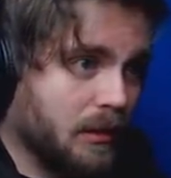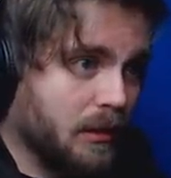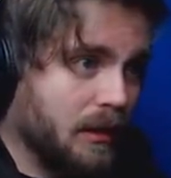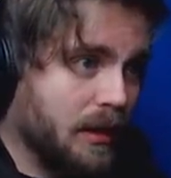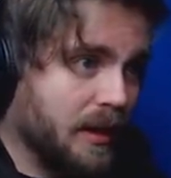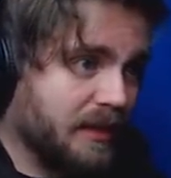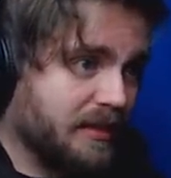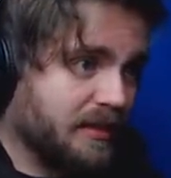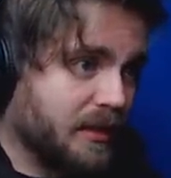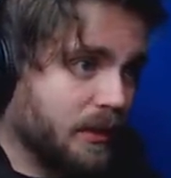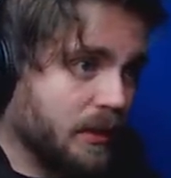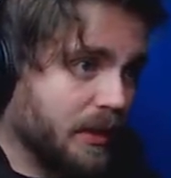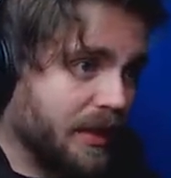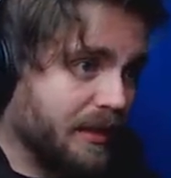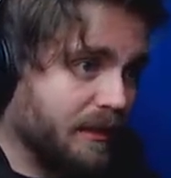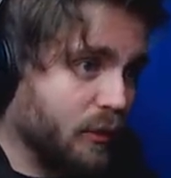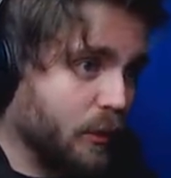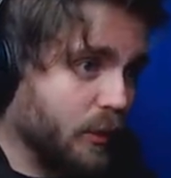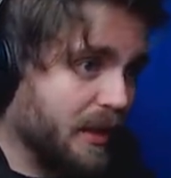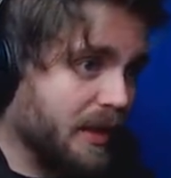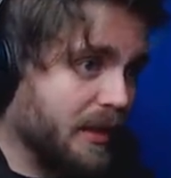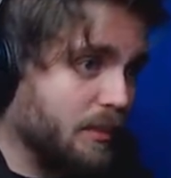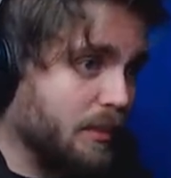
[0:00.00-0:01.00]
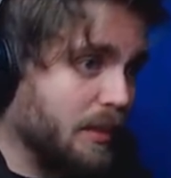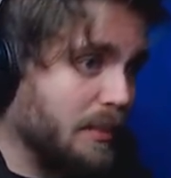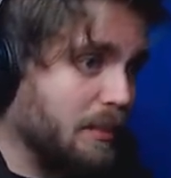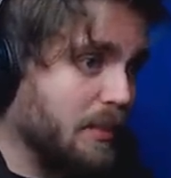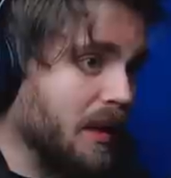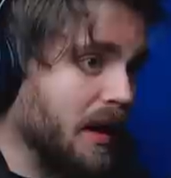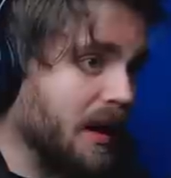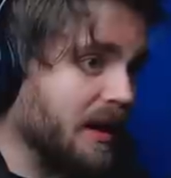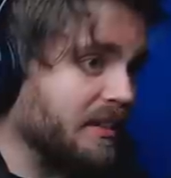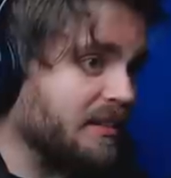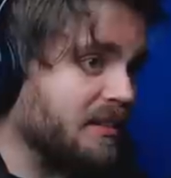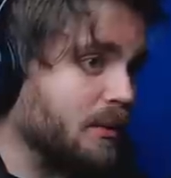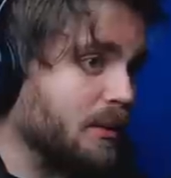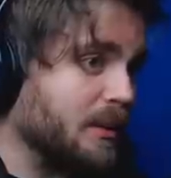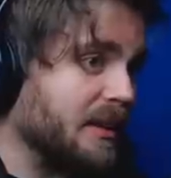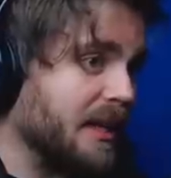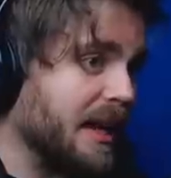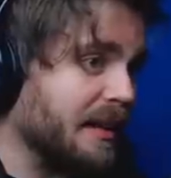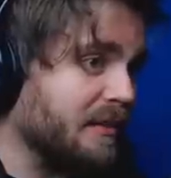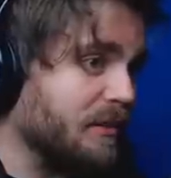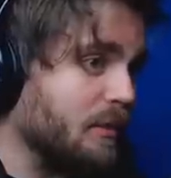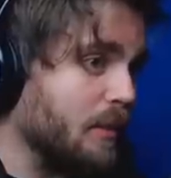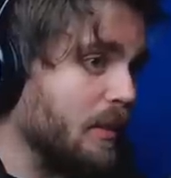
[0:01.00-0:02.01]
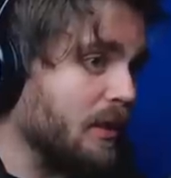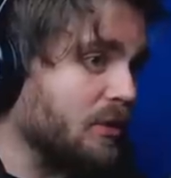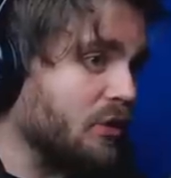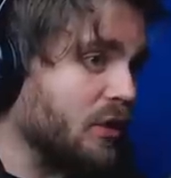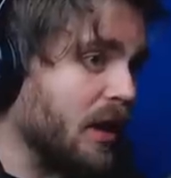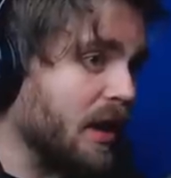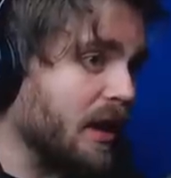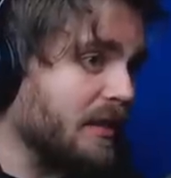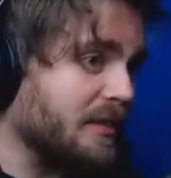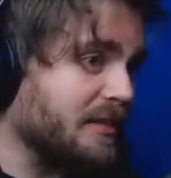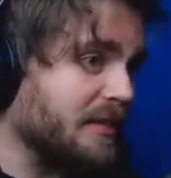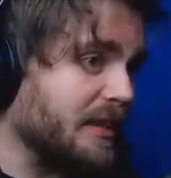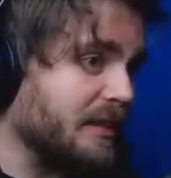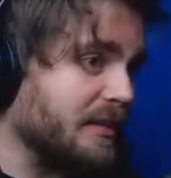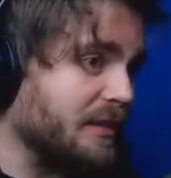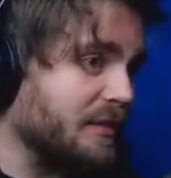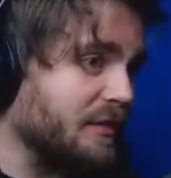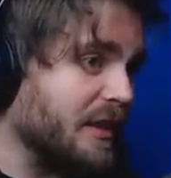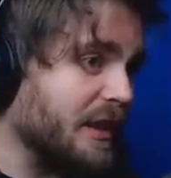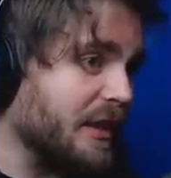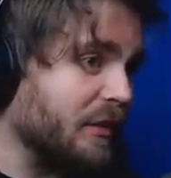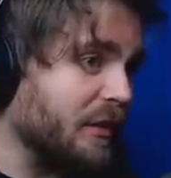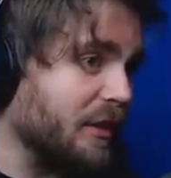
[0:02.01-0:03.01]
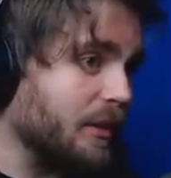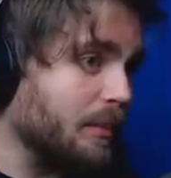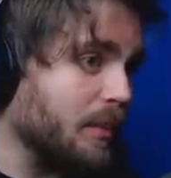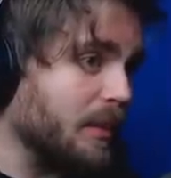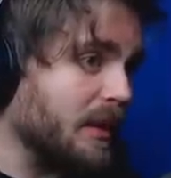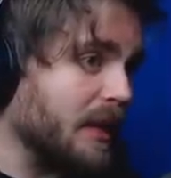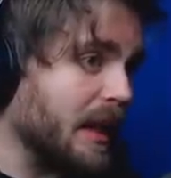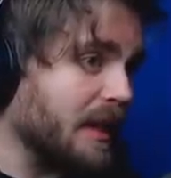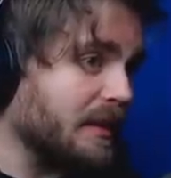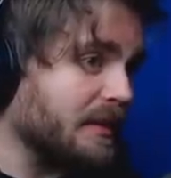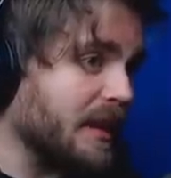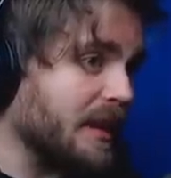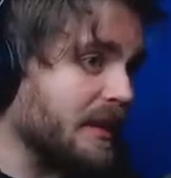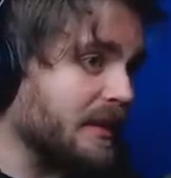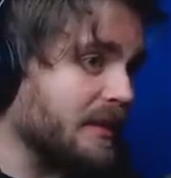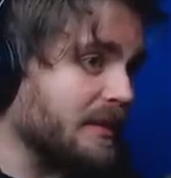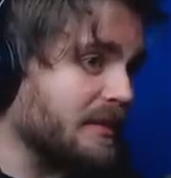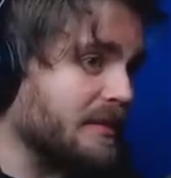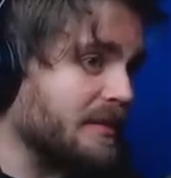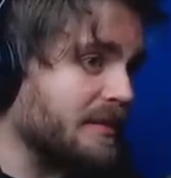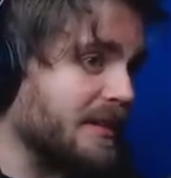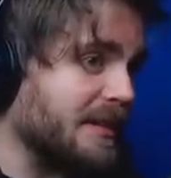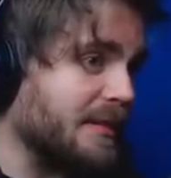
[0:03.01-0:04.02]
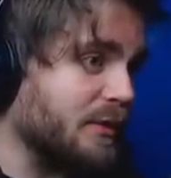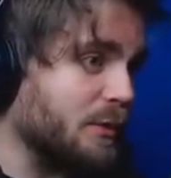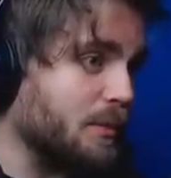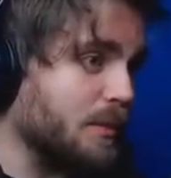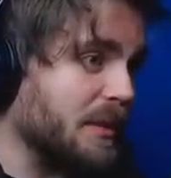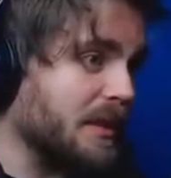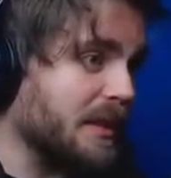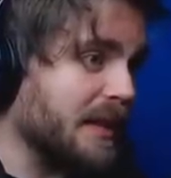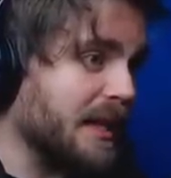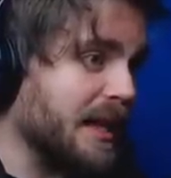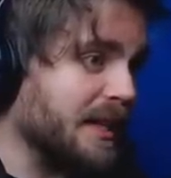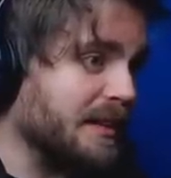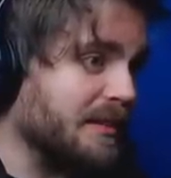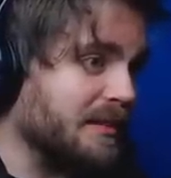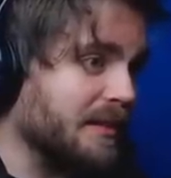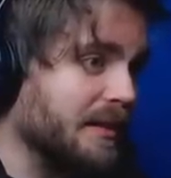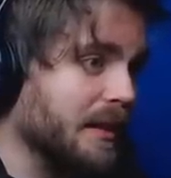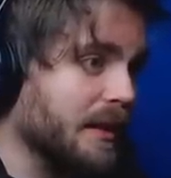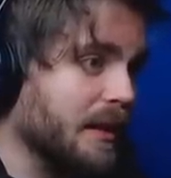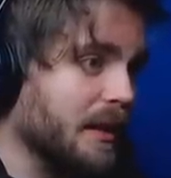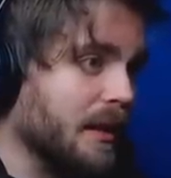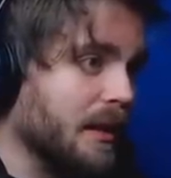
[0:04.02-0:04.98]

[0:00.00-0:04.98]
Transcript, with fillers: That's good. I thought he'd be blind so he'd have a much higher sense of hearing, but that, that doesn't seem to be the case.